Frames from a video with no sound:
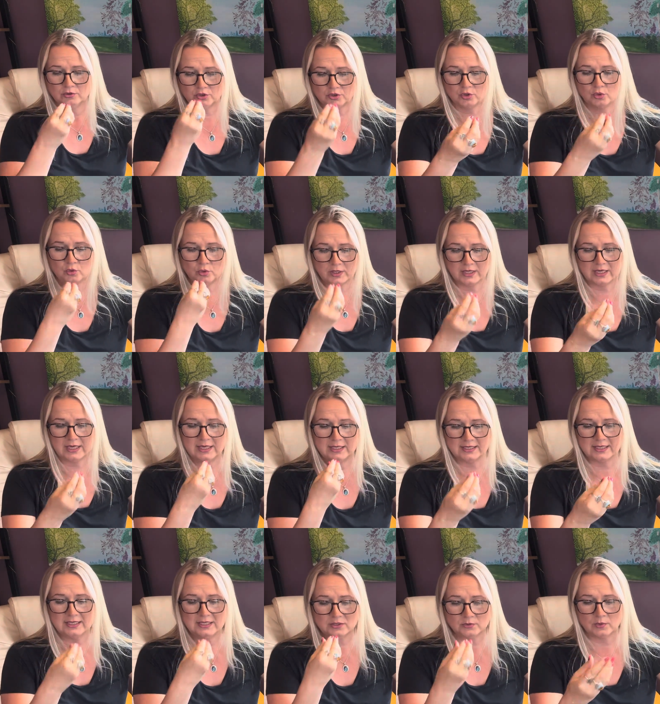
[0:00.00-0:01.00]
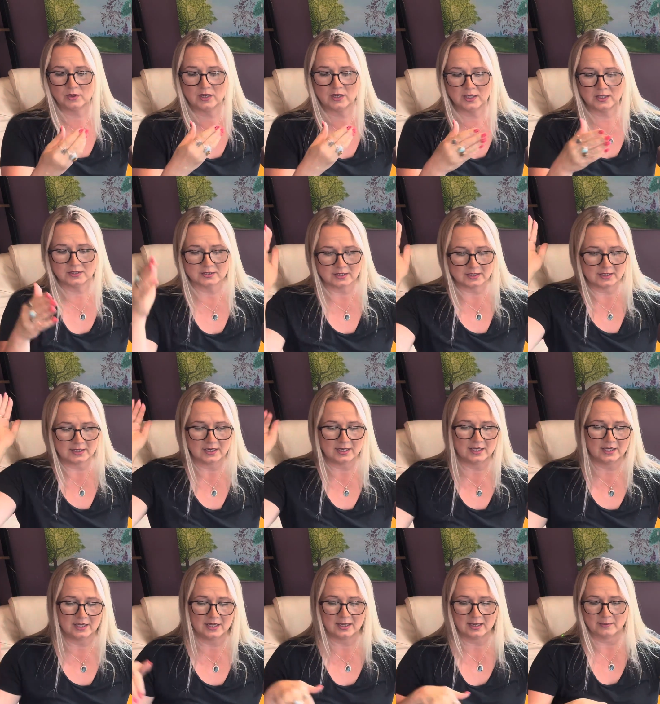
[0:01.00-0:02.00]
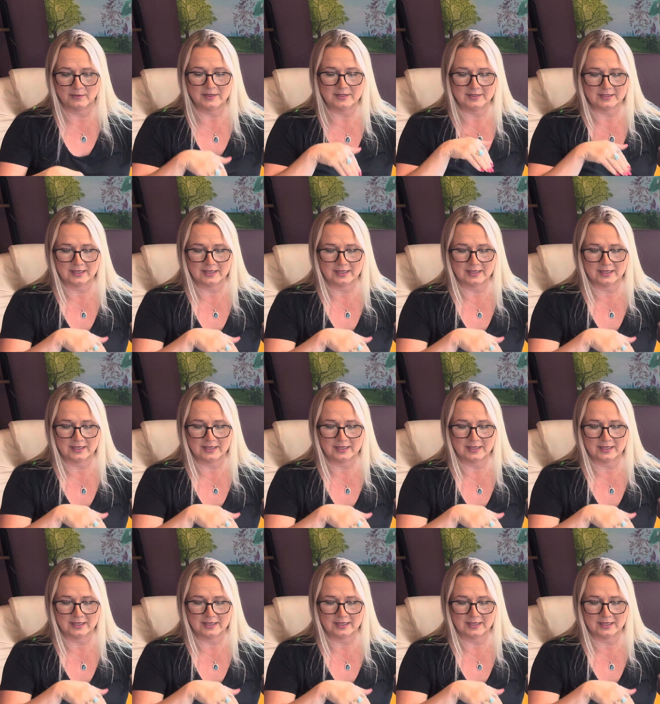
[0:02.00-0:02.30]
talking these words, and then they're coming